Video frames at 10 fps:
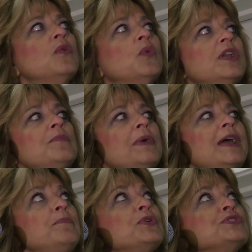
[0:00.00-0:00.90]
One of
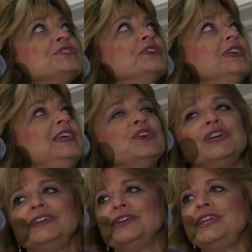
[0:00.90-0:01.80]
my personal
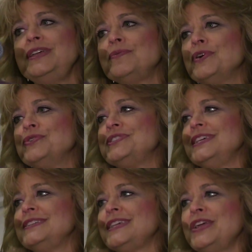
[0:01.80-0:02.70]
heroes
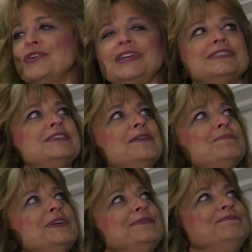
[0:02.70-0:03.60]
is Harriet
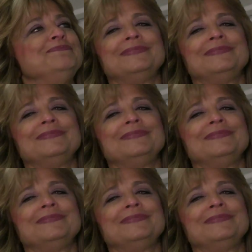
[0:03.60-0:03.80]
Tubman.